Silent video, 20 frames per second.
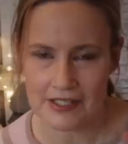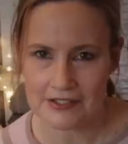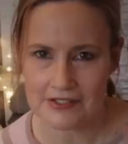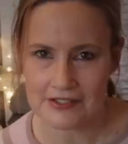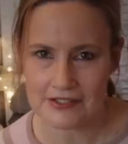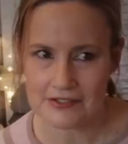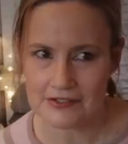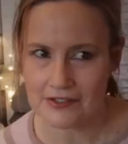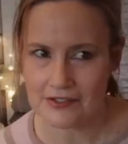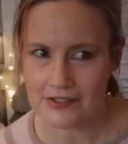I
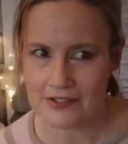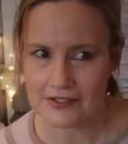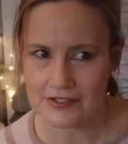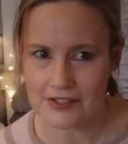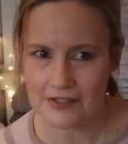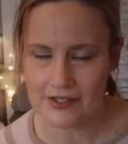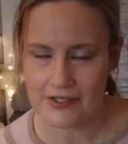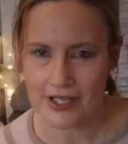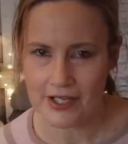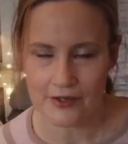just thought
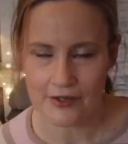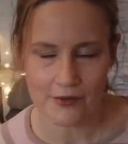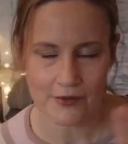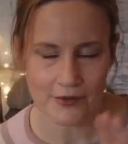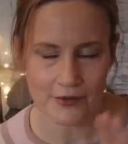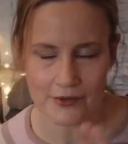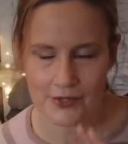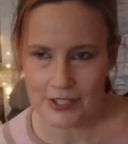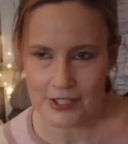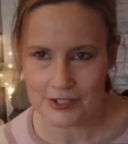they
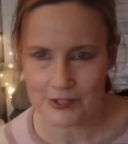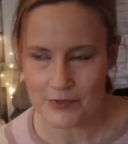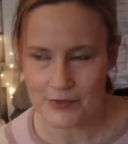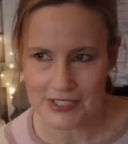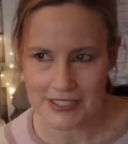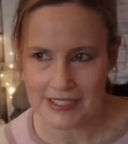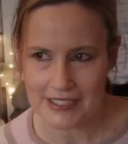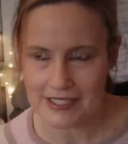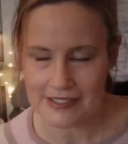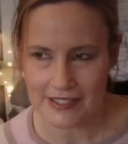just
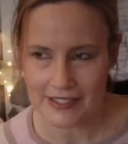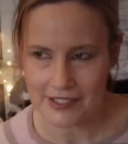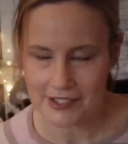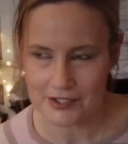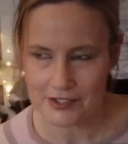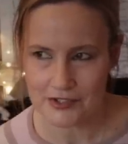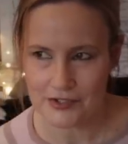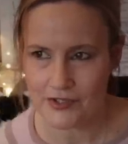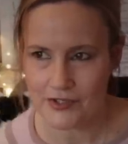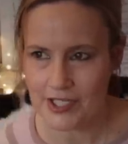went together like
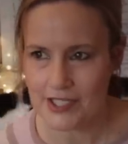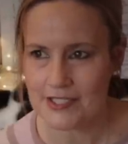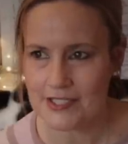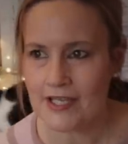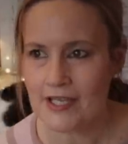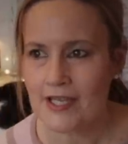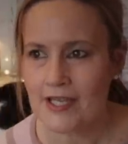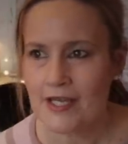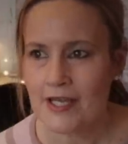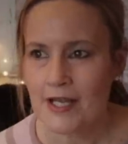a treat.
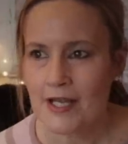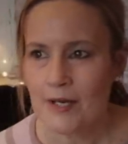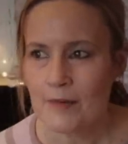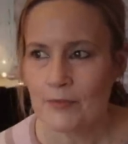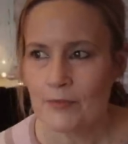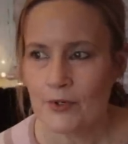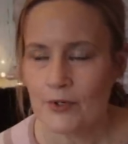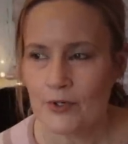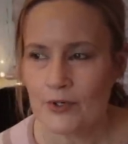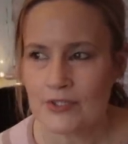
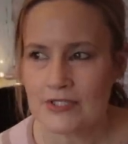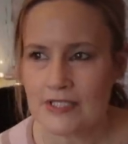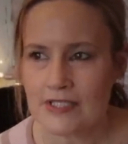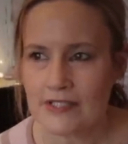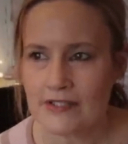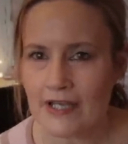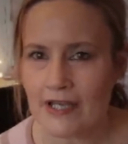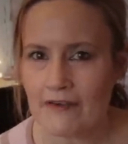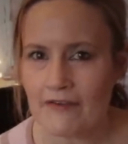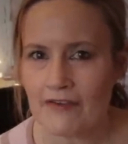But
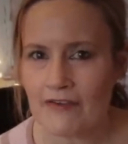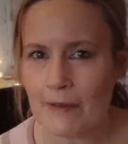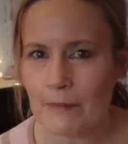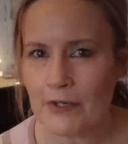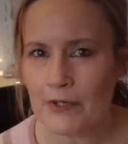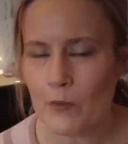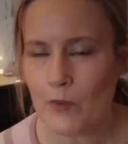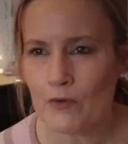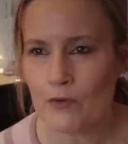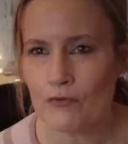that
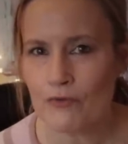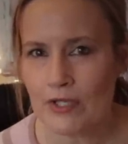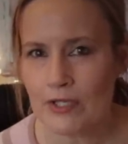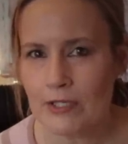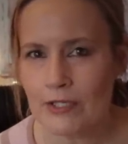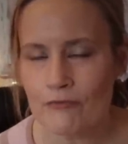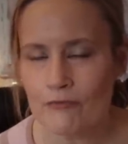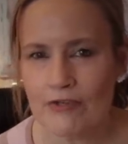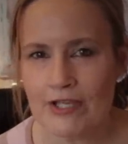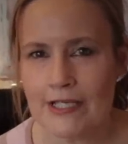fabric went
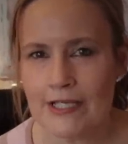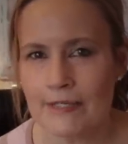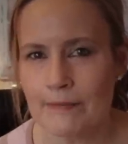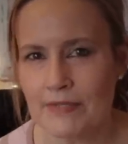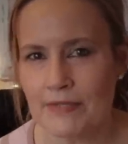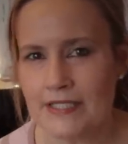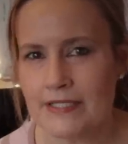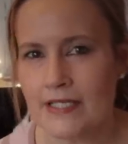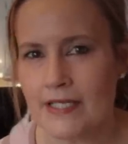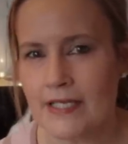really, really
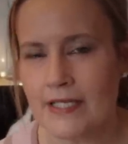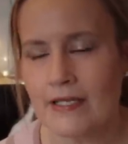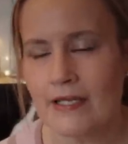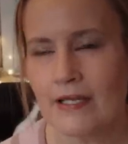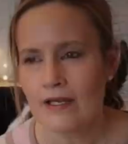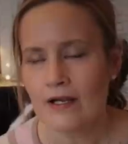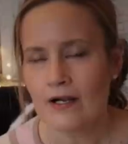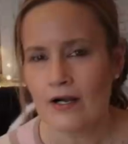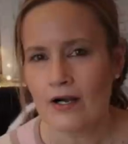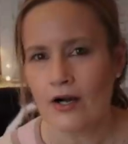bitty
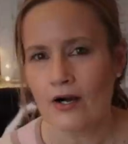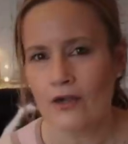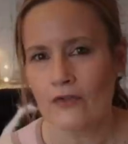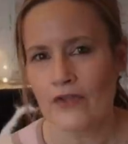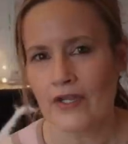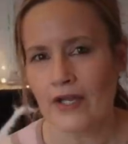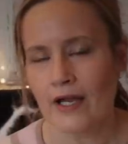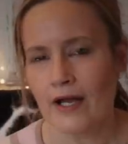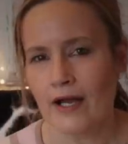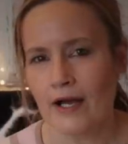on
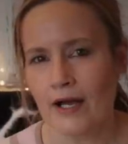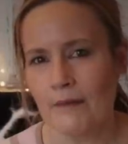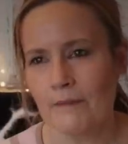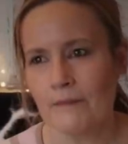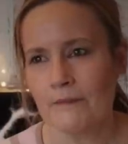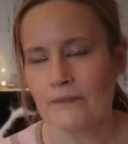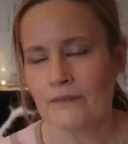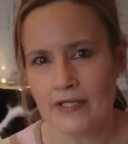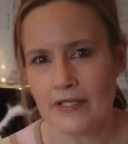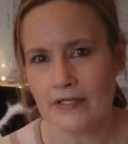the
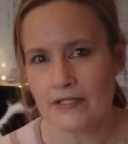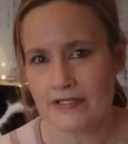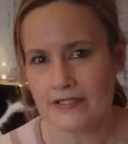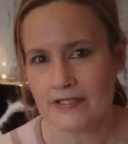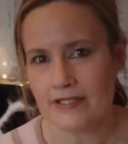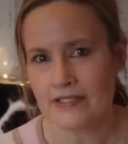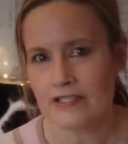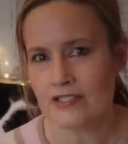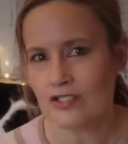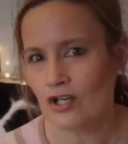arm. It's
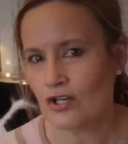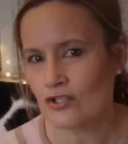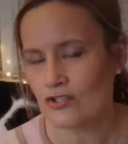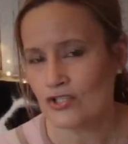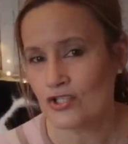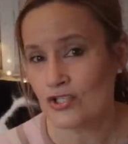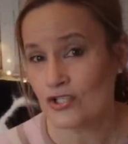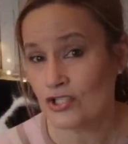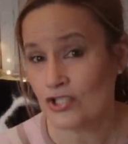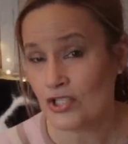since gone
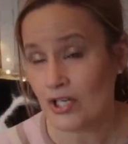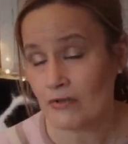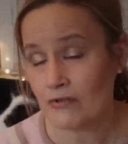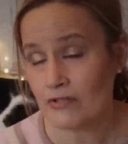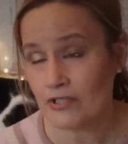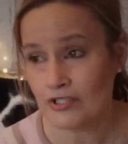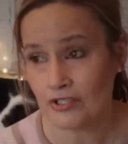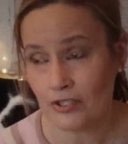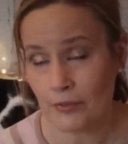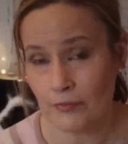to the
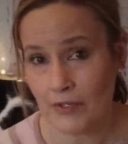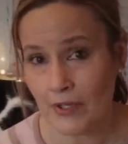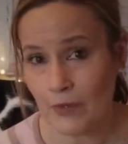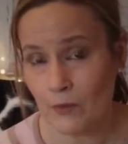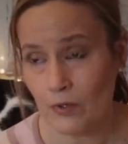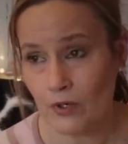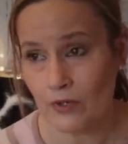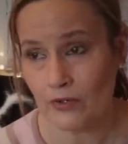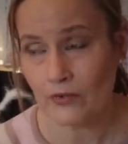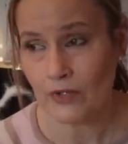charity shop, that
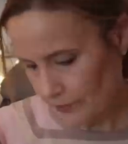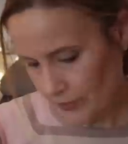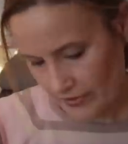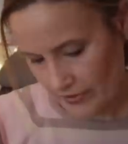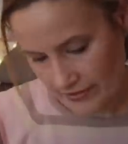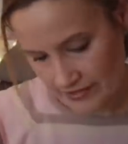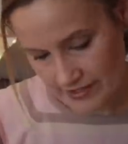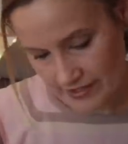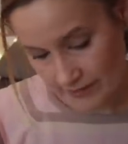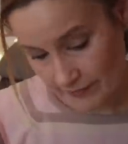one.
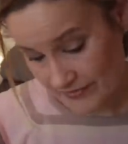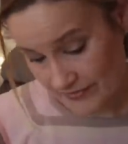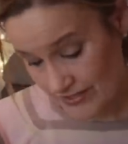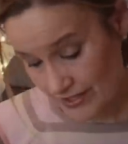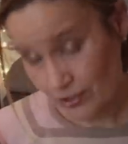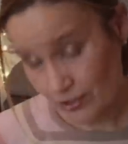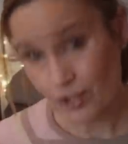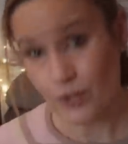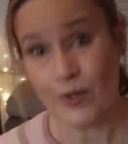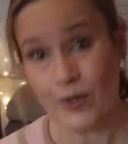But I've still
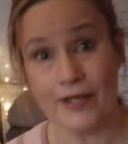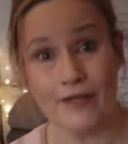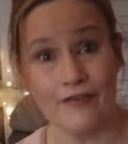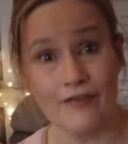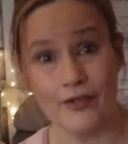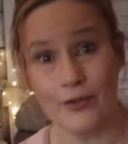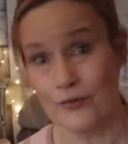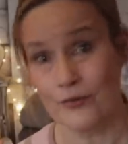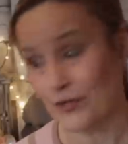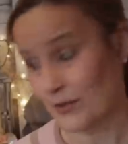got quite a
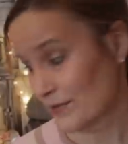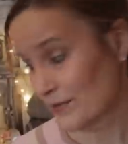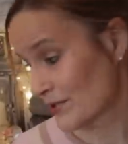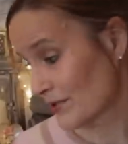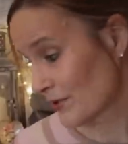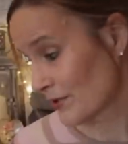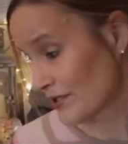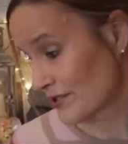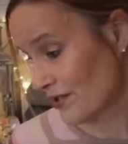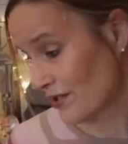few of them,
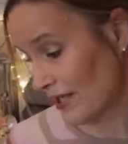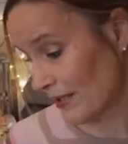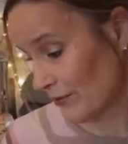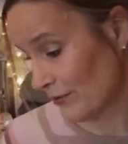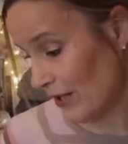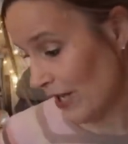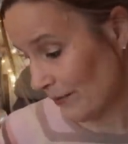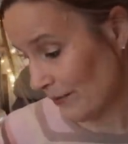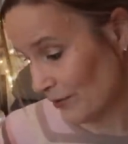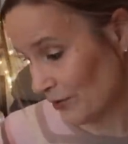so it's not like
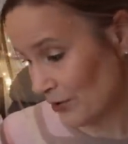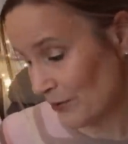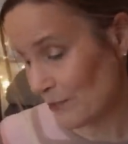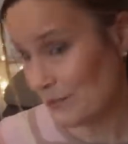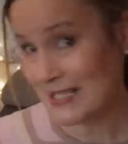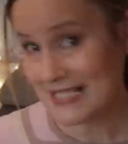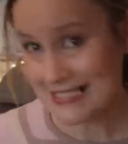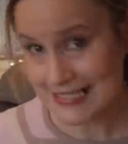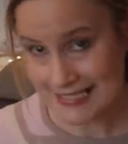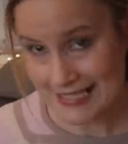I'm going to
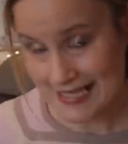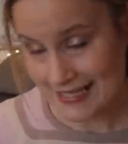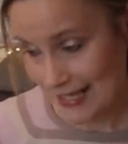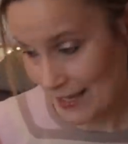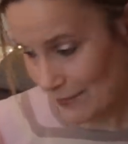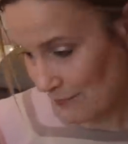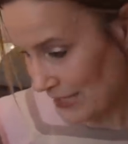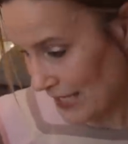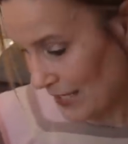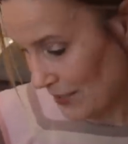miss
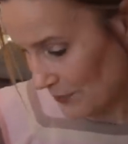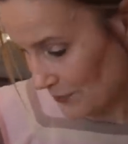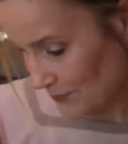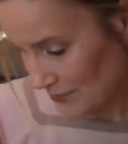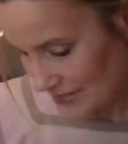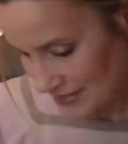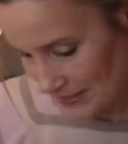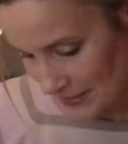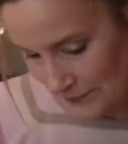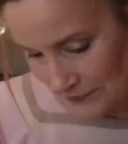that
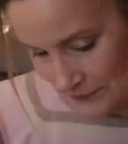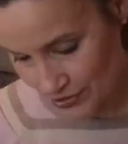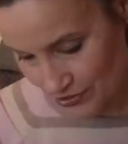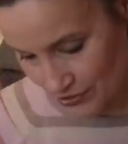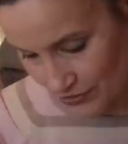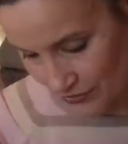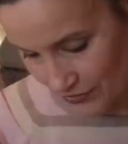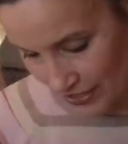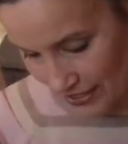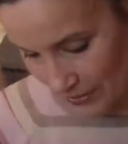blouse.
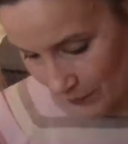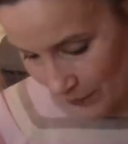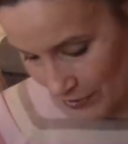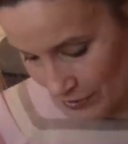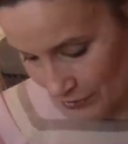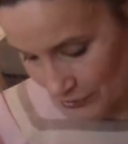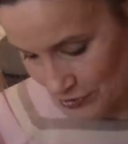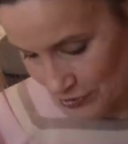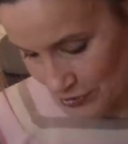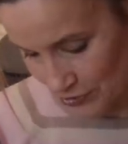So then I went
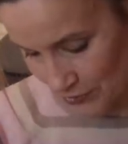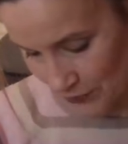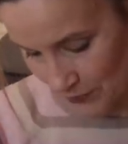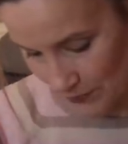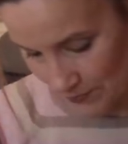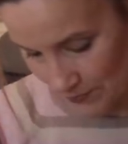on to